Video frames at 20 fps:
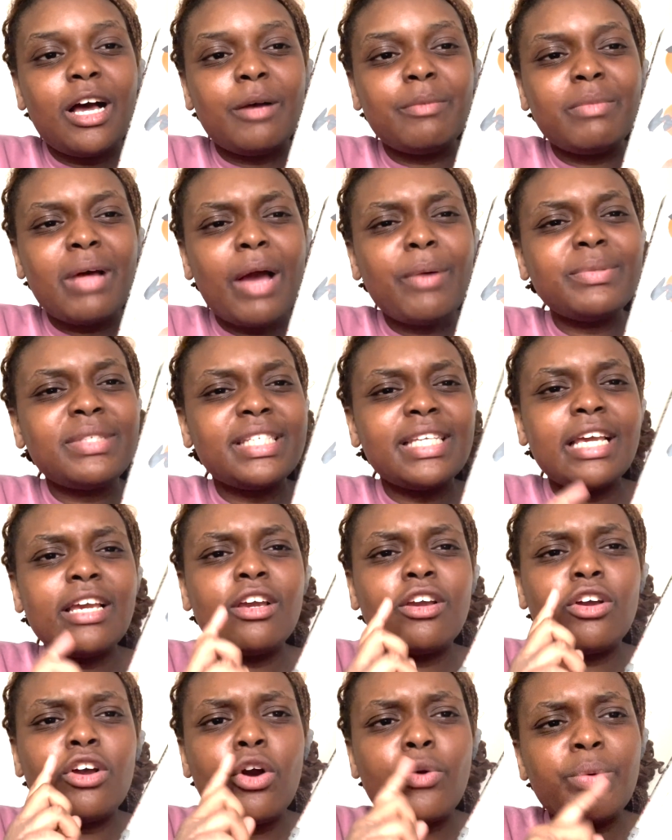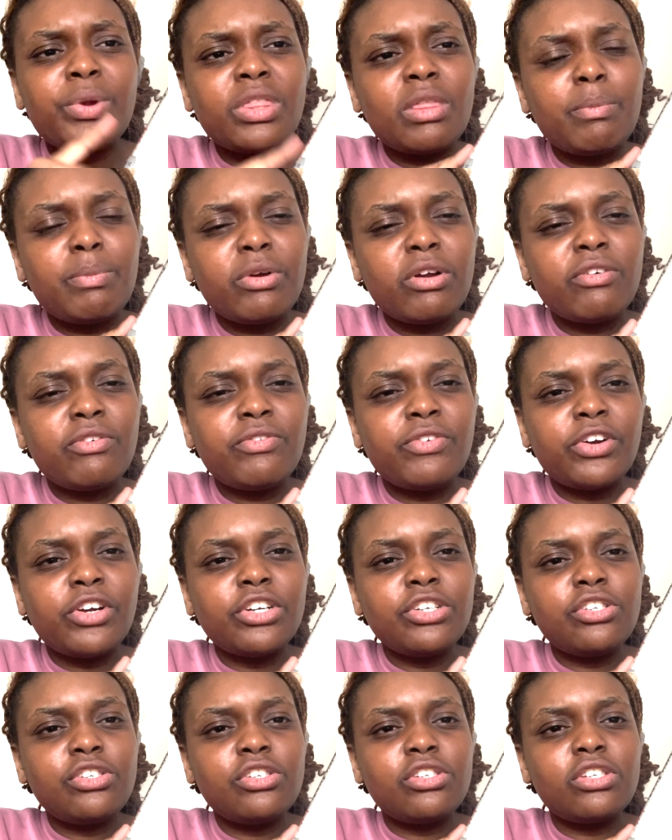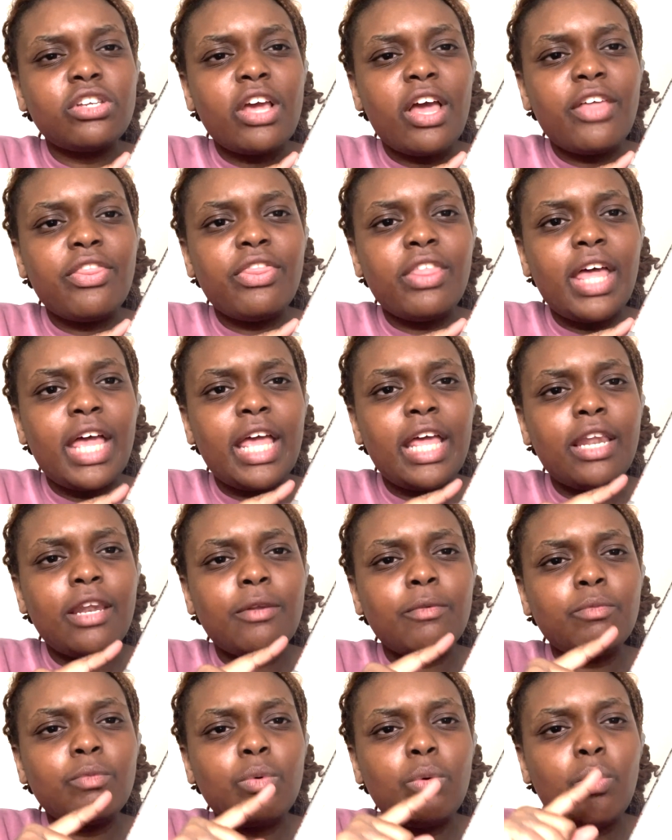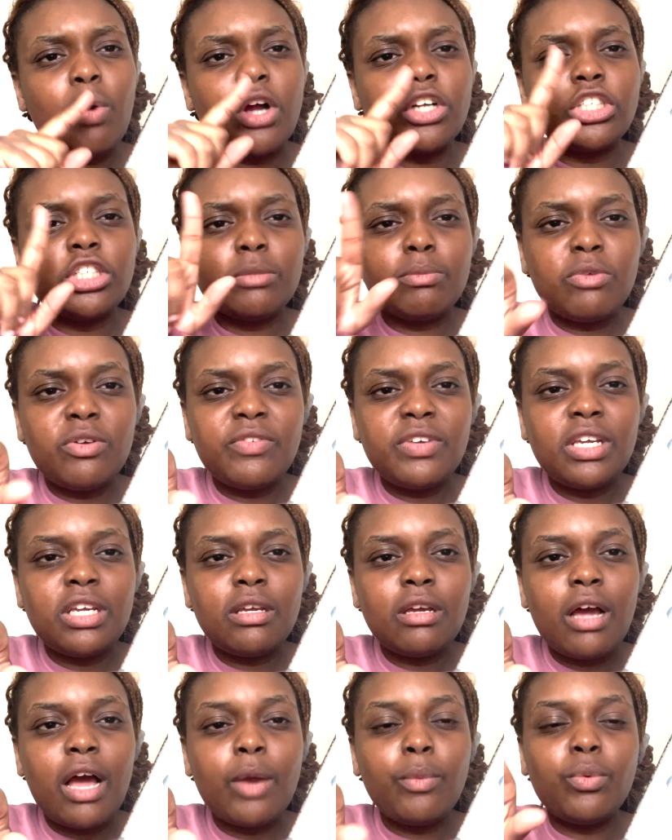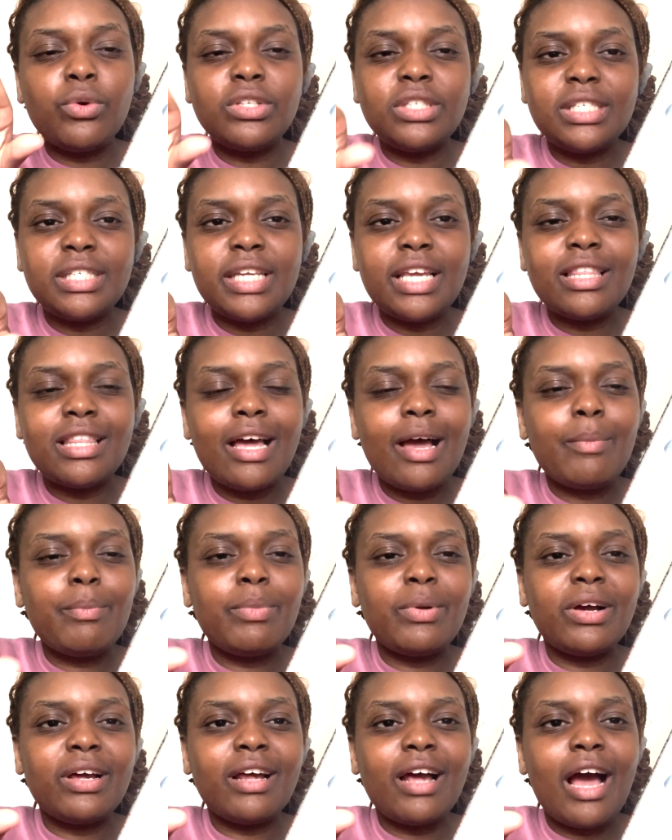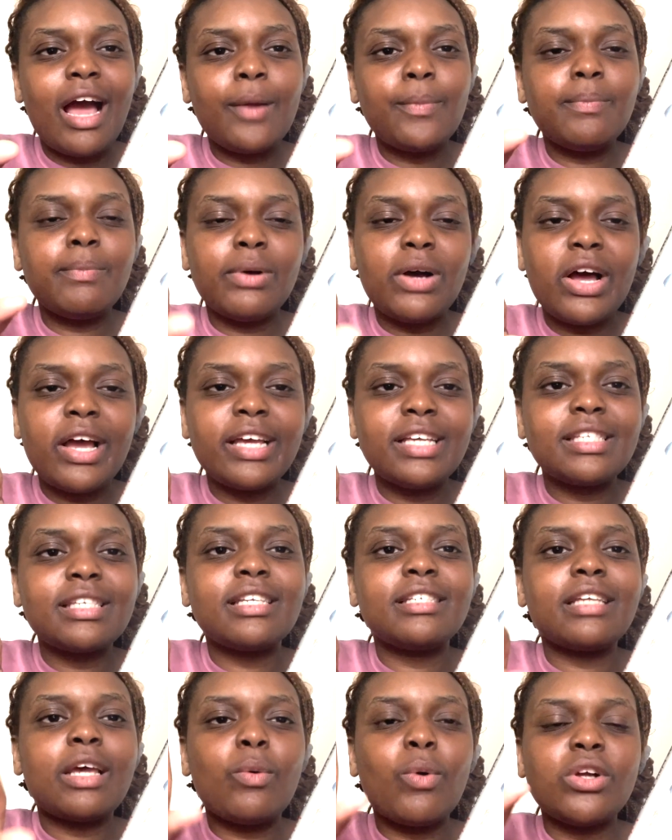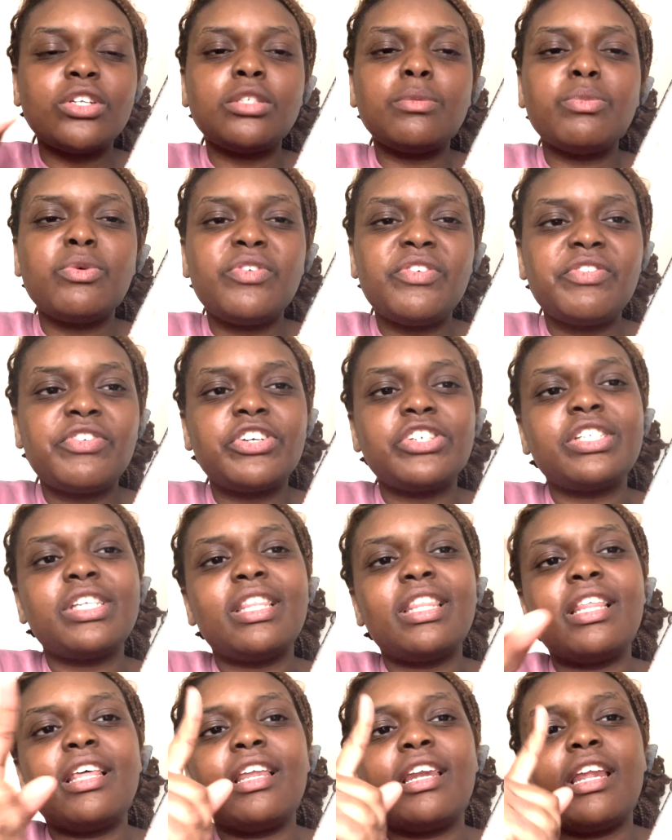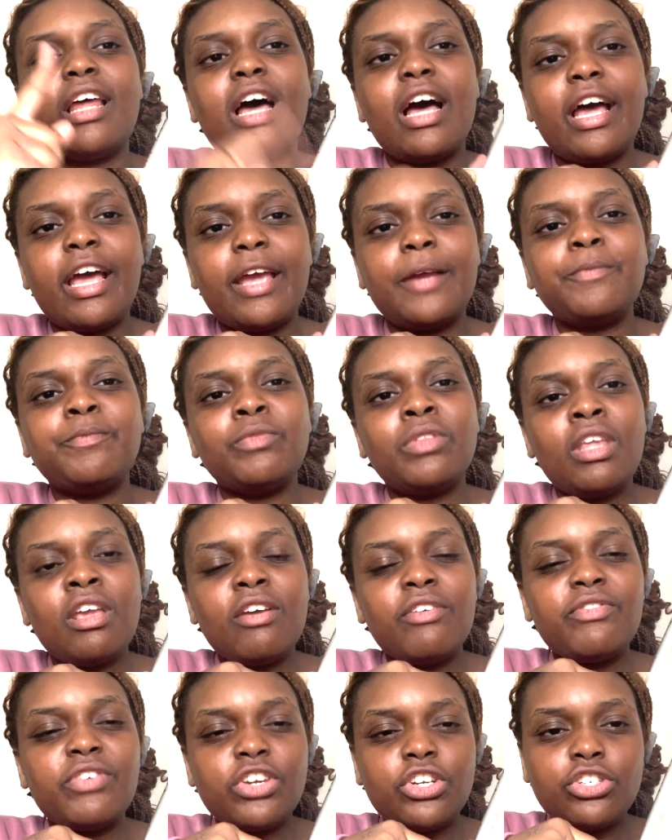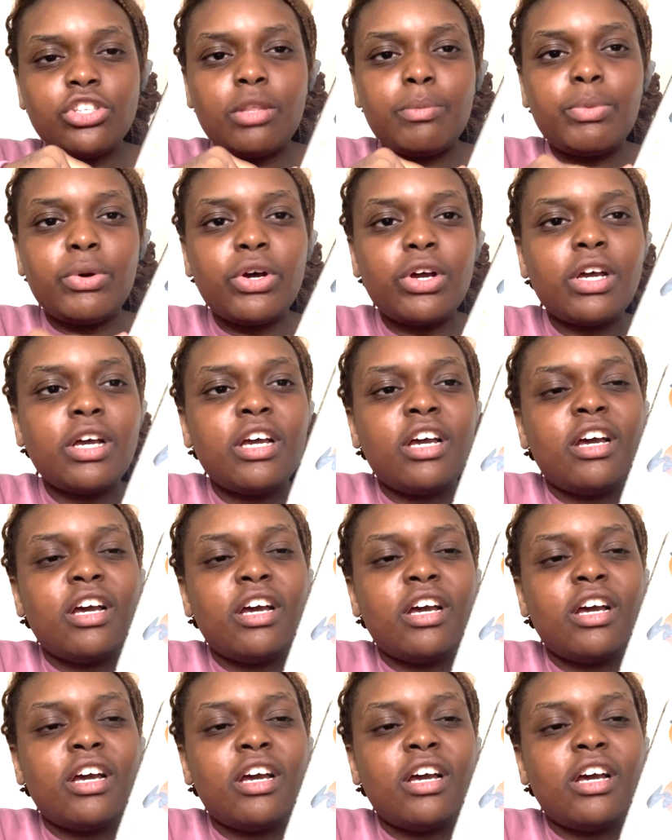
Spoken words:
I would say go read the book first and then watch the movie. I would say that, but I'm biased because I watched the movie first and then I finished the book.